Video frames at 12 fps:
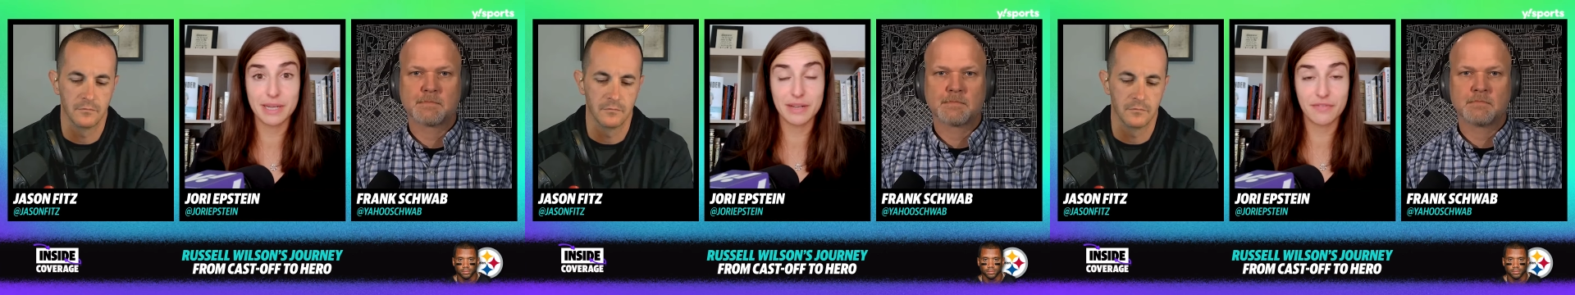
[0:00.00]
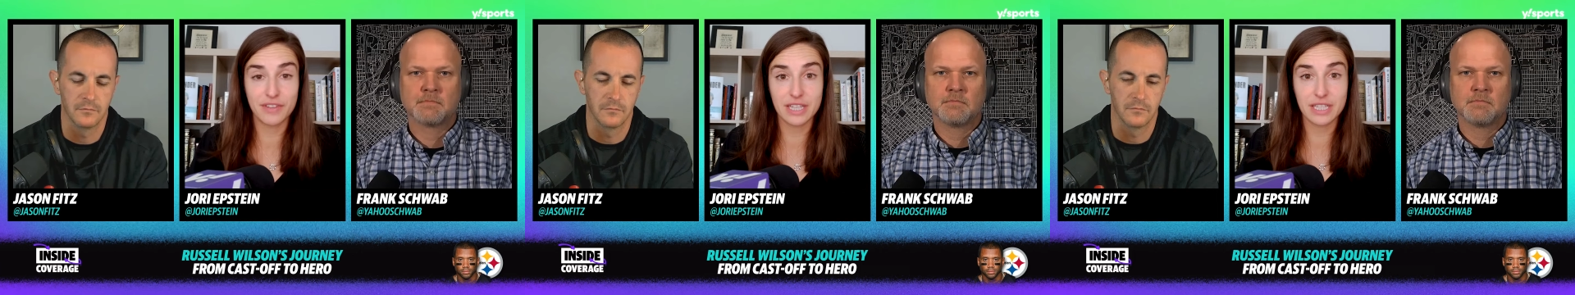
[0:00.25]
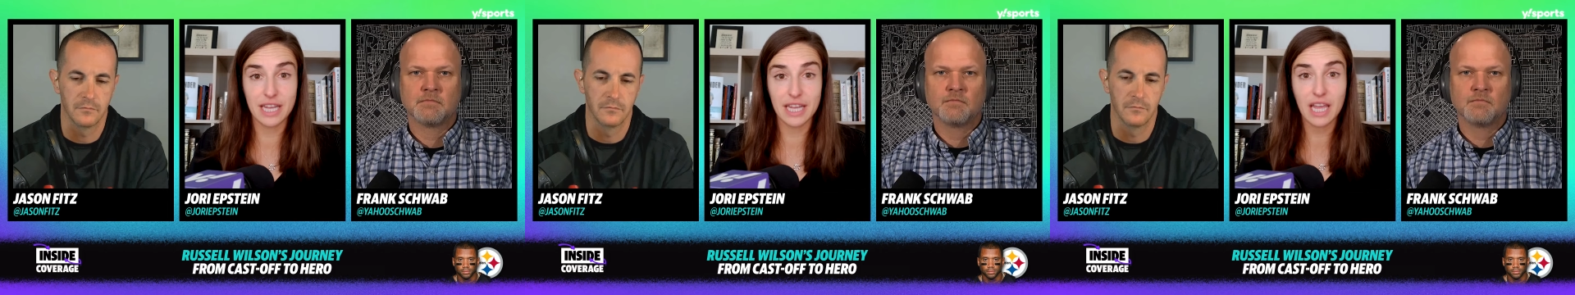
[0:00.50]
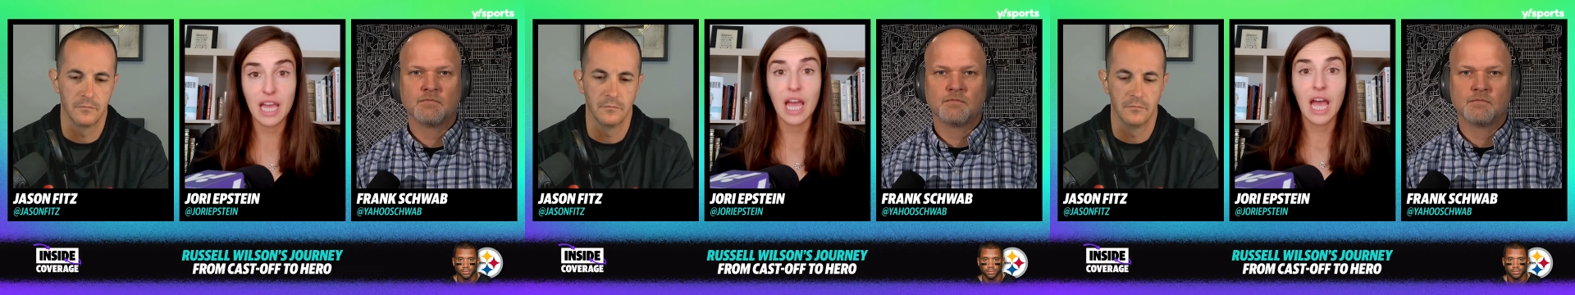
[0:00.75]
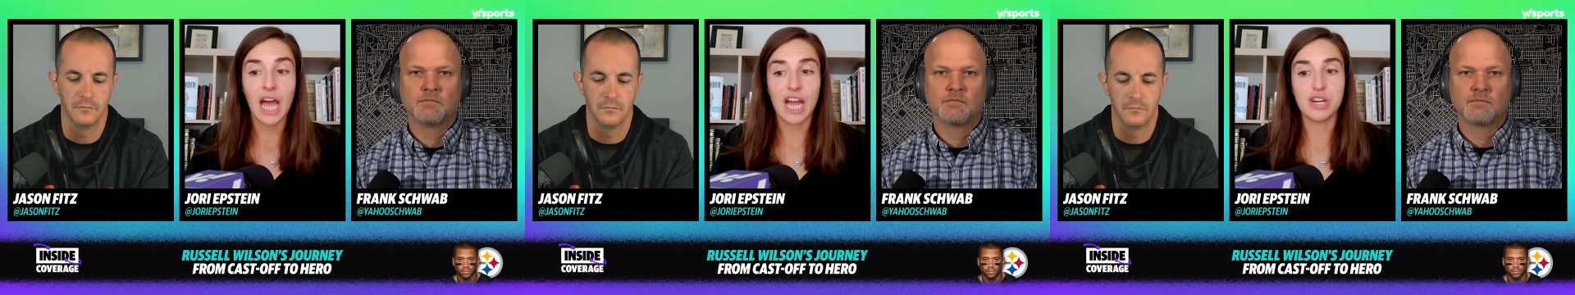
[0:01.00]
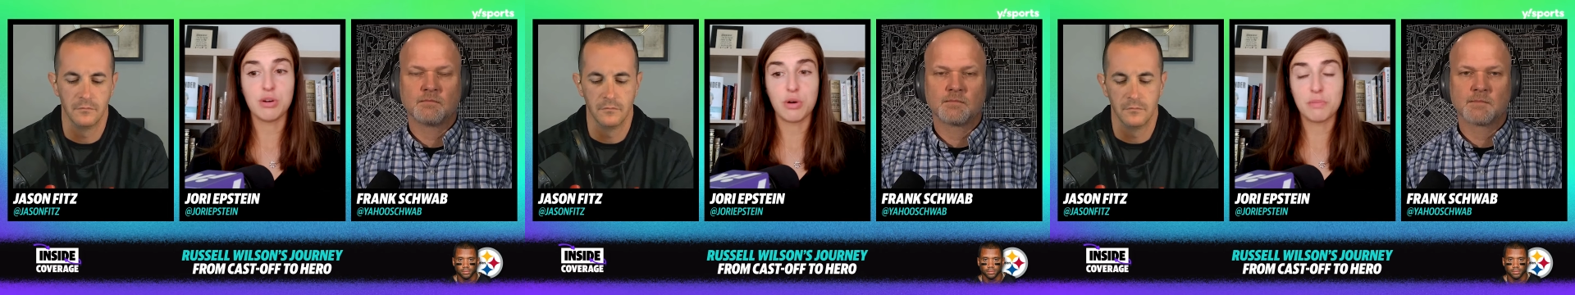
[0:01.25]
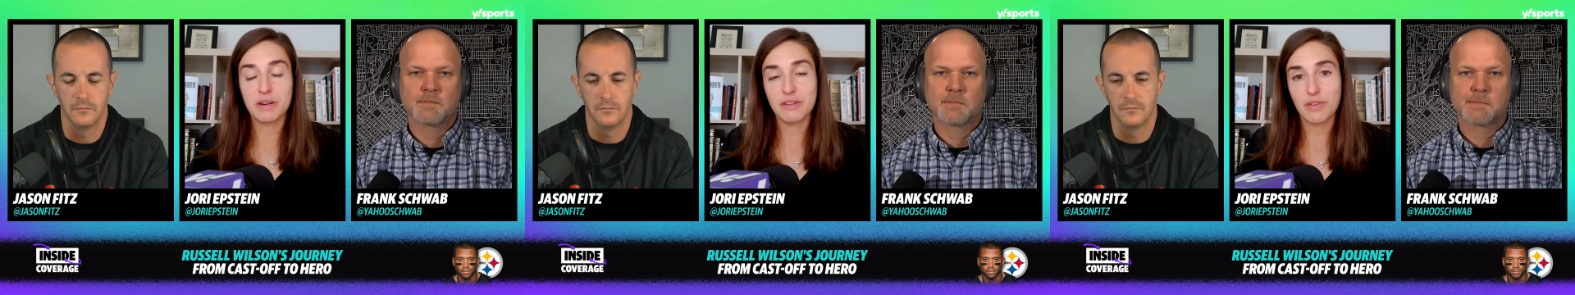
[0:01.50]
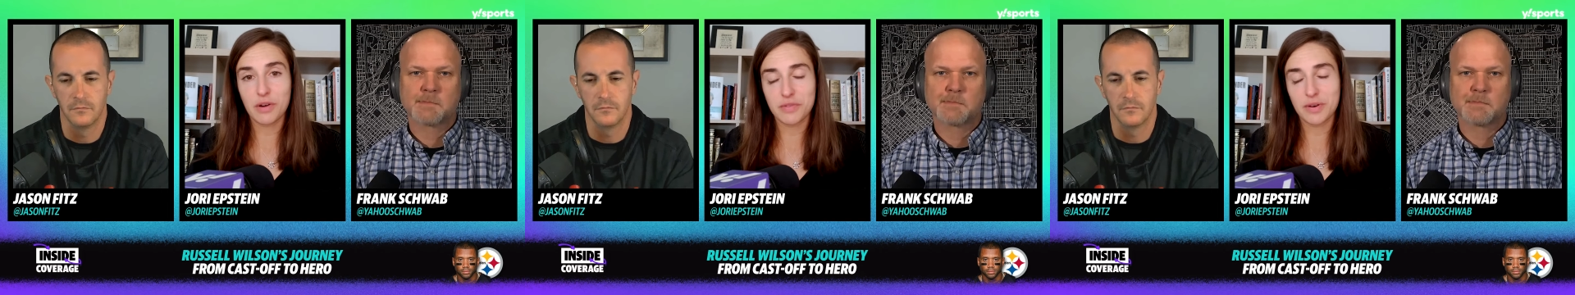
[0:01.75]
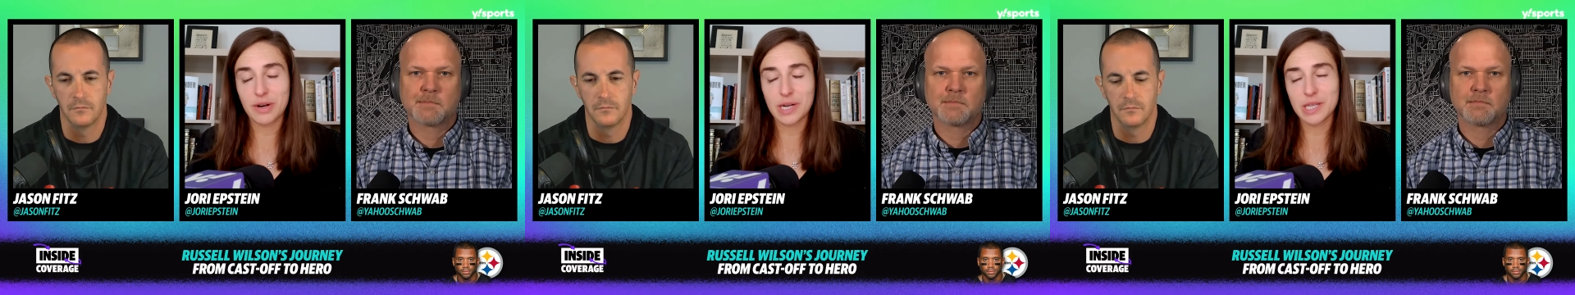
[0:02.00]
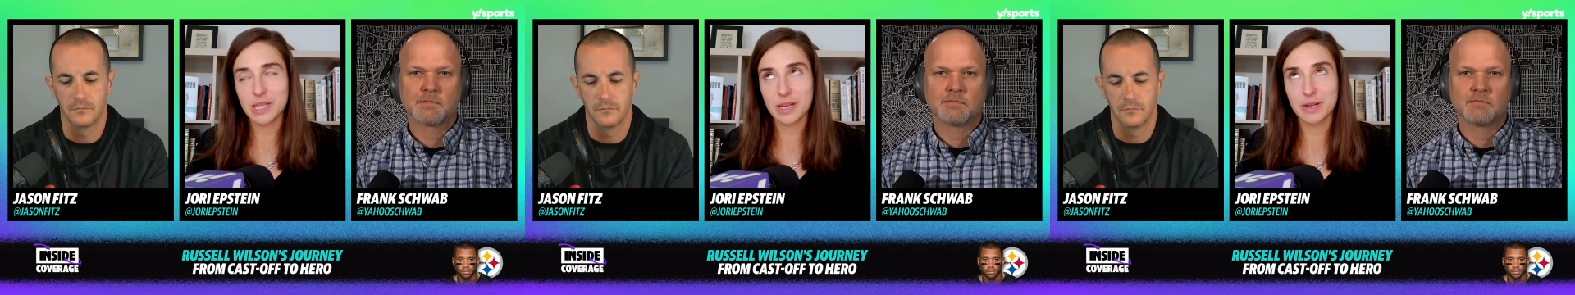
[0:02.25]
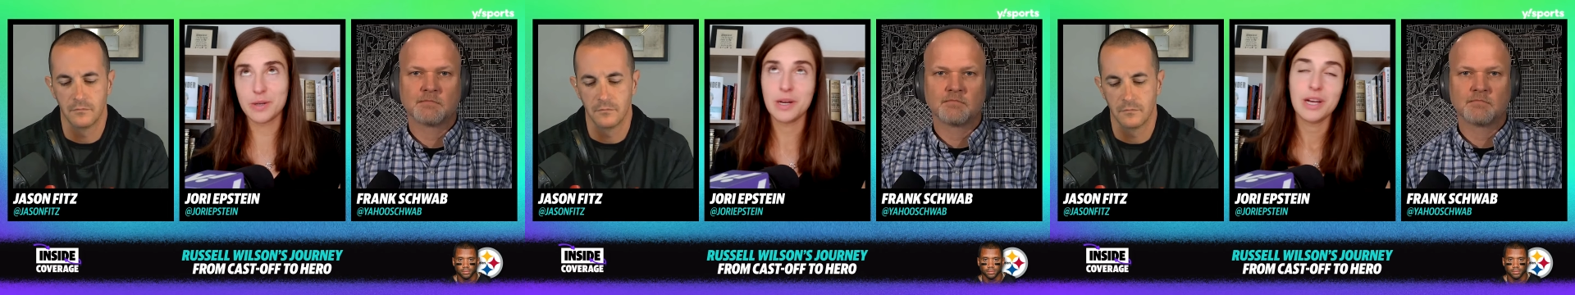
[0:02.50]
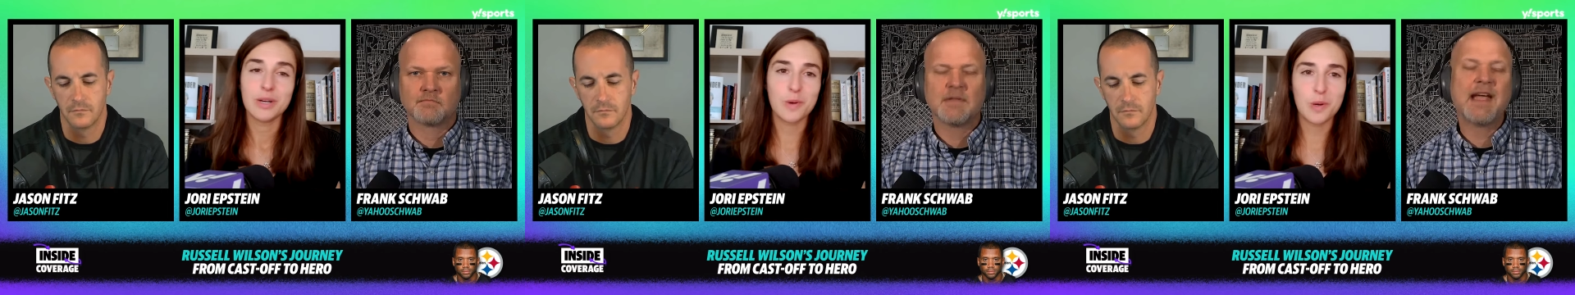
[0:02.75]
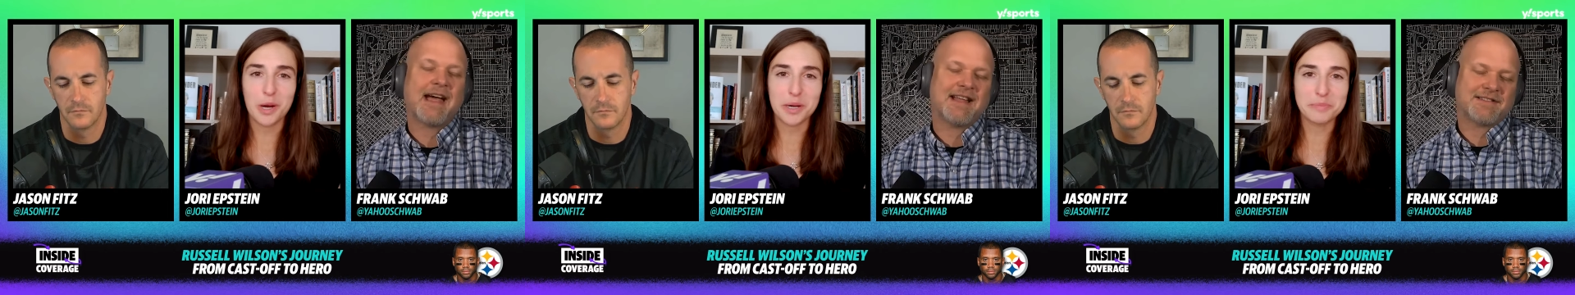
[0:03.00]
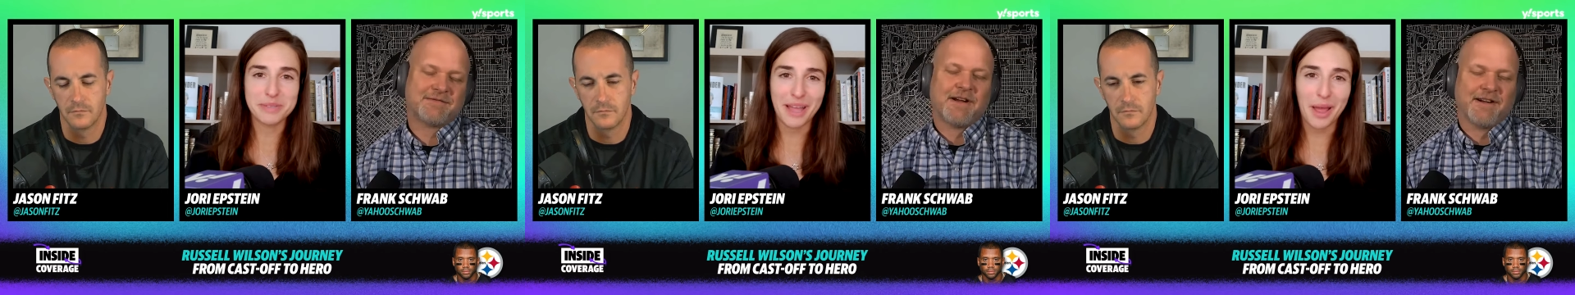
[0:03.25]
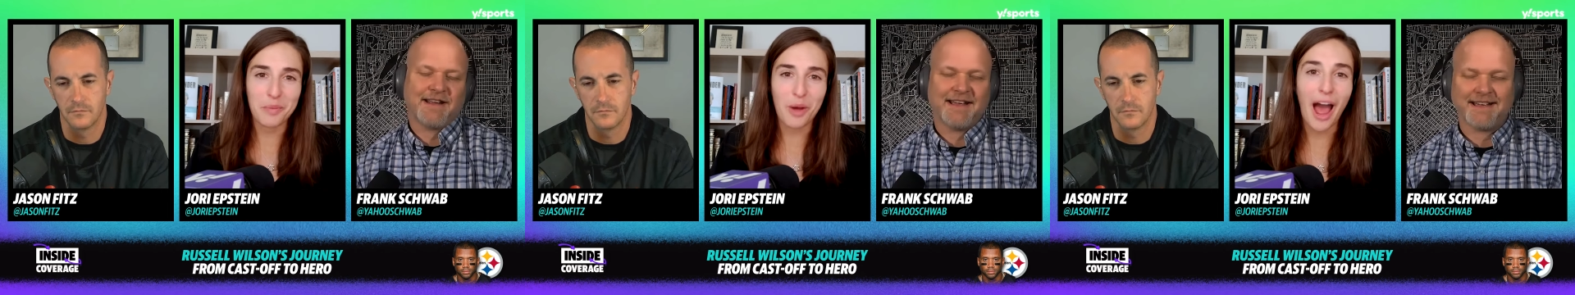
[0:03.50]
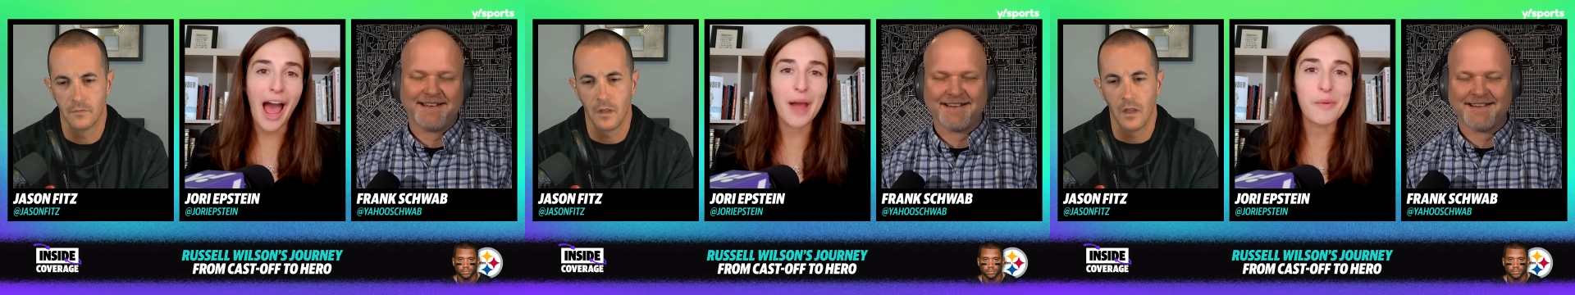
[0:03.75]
Speaker 1: me to feel like I know who I'm going to vote for, although yeah, regrettably, yeah, I, yeah.